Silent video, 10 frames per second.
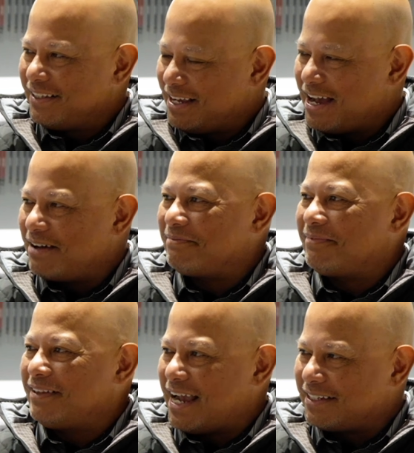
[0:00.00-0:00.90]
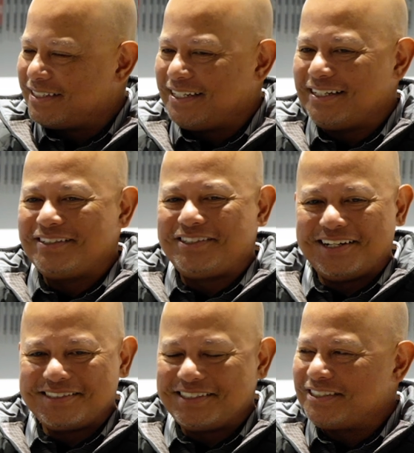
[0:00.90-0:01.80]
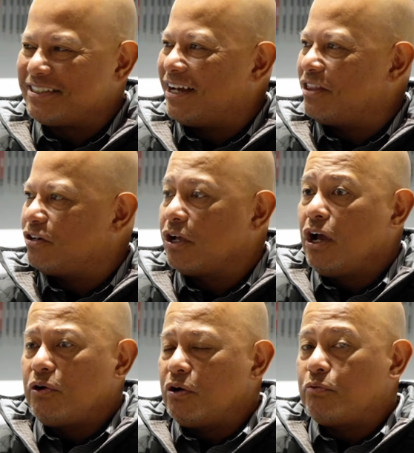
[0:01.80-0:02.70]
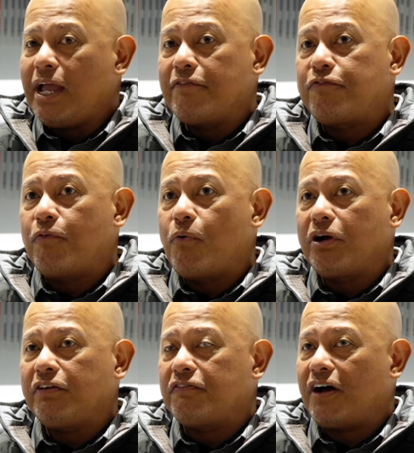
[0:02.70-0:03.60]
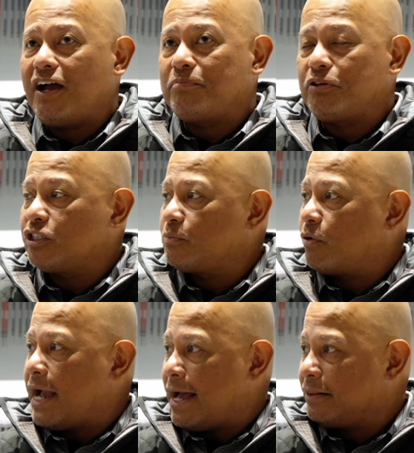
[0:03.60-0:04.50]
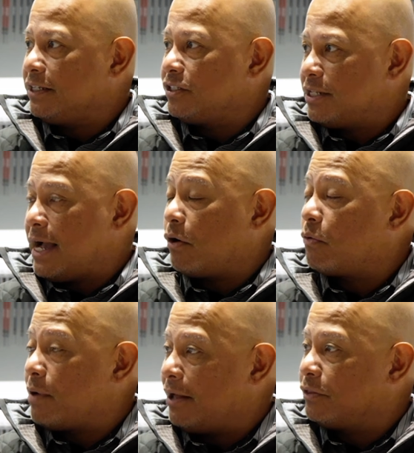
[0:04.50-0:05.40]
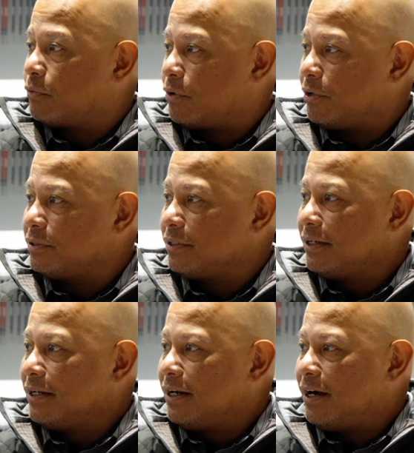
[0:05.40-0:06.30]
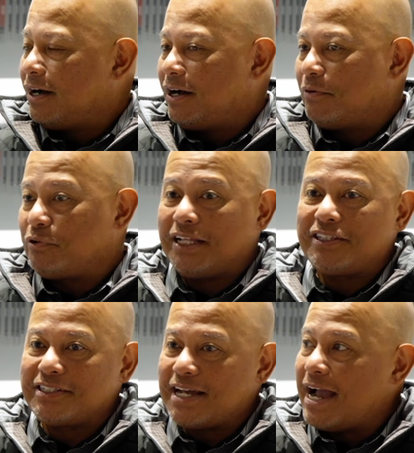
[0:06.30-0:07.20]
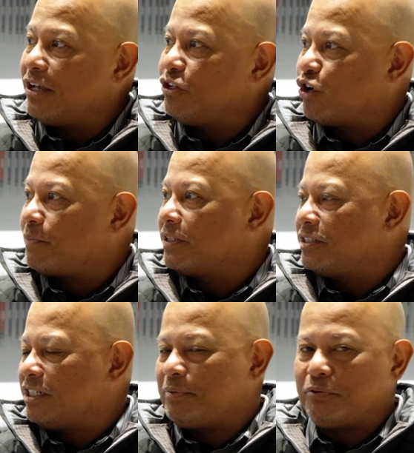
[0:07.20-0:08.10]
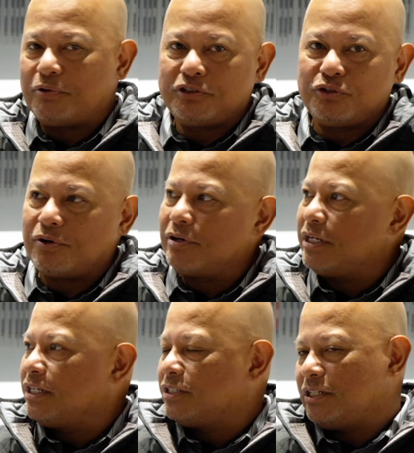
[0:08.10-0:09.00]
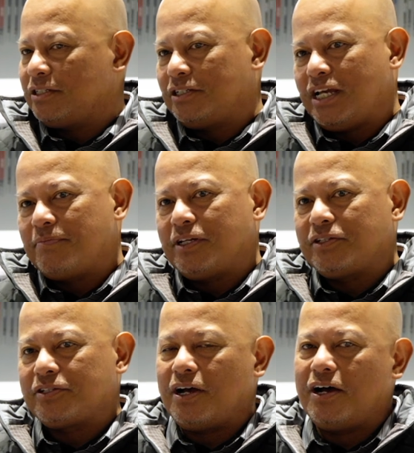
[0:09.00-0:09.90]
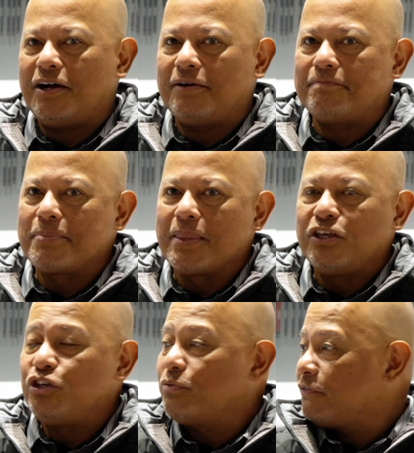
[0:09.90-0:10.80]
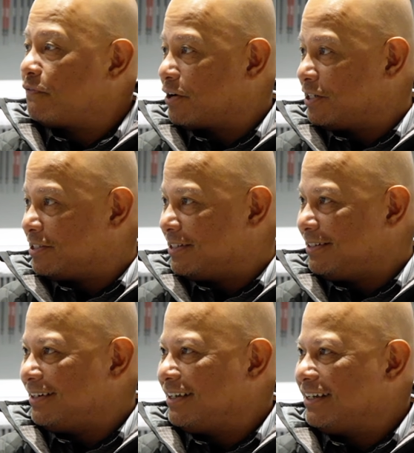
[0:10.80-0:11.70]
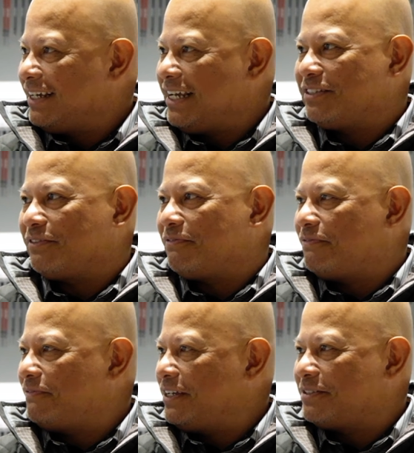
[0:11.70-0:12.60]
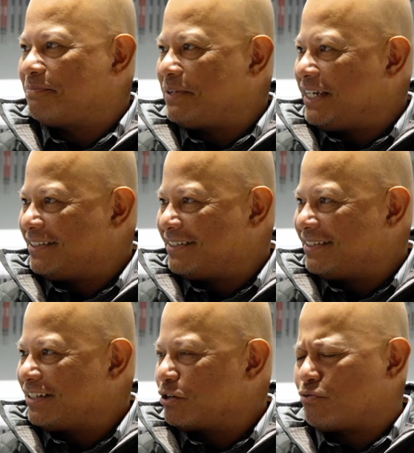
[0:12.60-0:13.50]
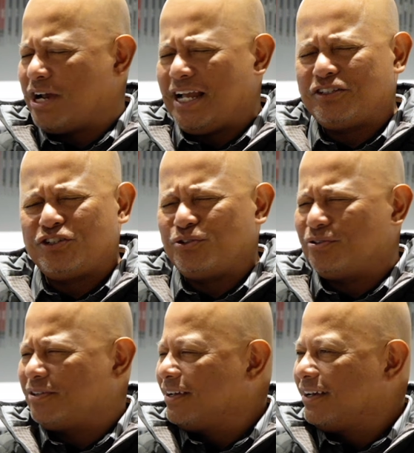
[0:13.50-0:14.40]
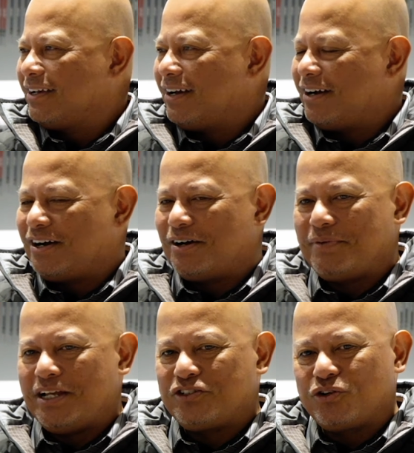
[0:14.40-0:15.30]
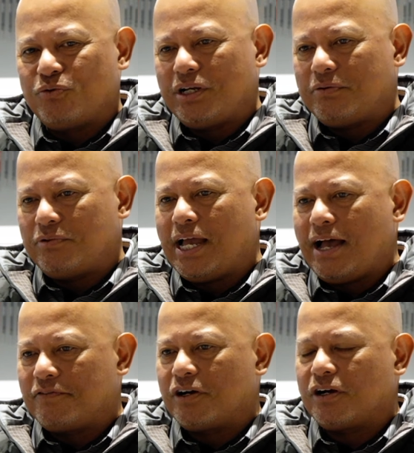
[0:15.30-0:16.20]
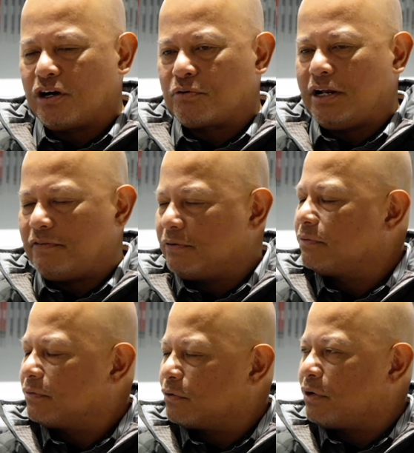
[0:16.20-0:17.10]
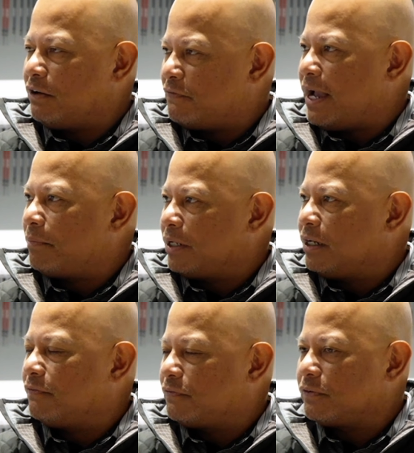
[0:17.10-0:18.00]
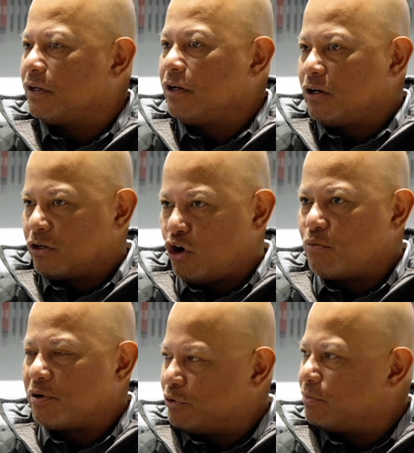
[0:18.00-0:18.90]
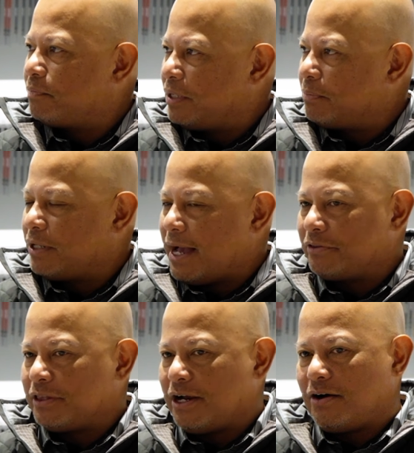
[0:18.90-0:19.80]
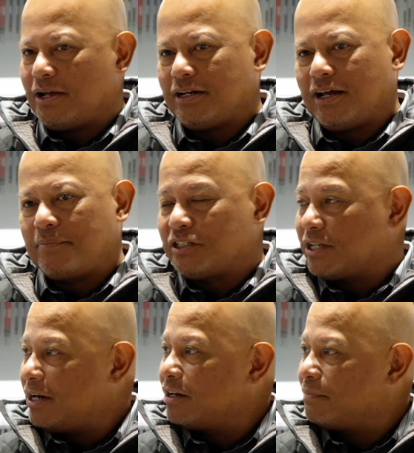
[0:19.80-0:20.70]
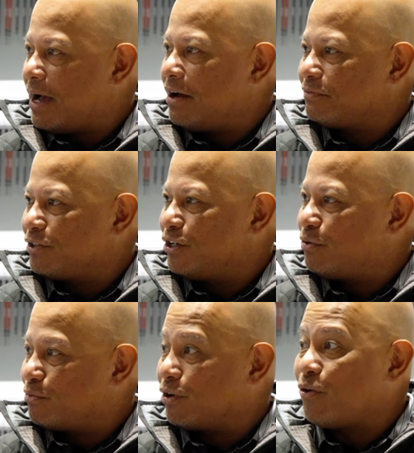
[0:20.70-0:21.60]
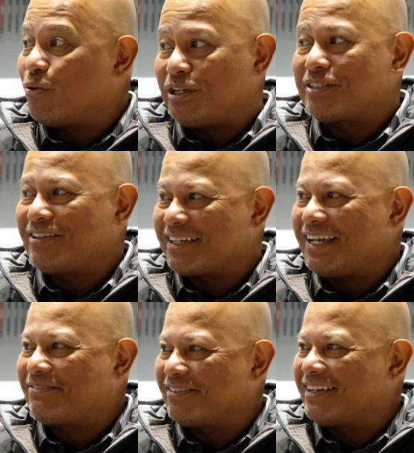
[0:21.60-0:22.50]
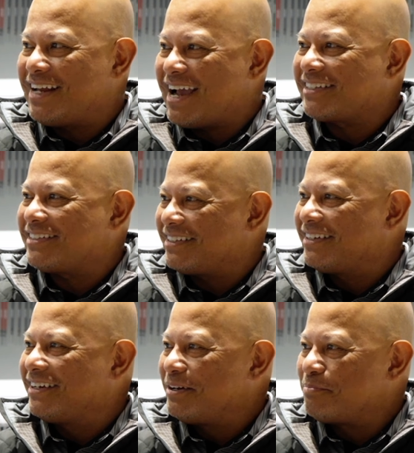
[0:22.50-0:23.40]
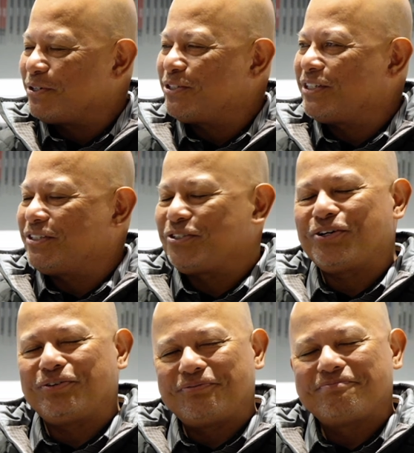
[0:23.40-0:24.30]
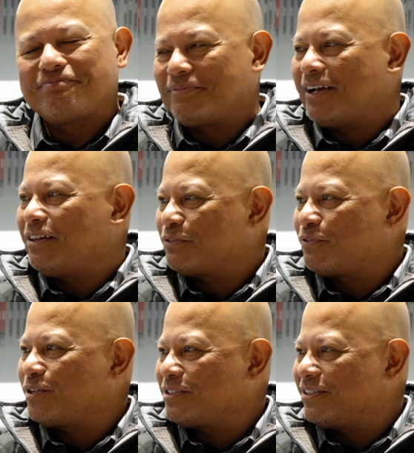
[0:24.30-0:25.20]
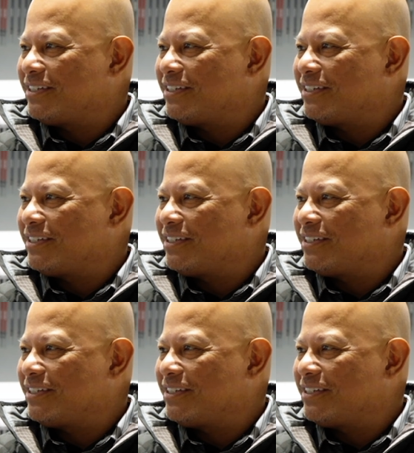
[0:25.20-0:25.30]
it's, yeah, it's Lexi and be, Justin Suthers. Yeah. You know, we have 45 plus more athletes now around the world. Uh, we got this guy in Europe on the DP World Tour. His, his name is um, Ewan Ferguson. He's a he's a beast. That's awesome. Great dude. Yeah. Um, and so we we have a, a great great family of Cobra Puma people out there, and I'm excited about you know we're always looking for the next yeah, person. Awesome. So I look forward to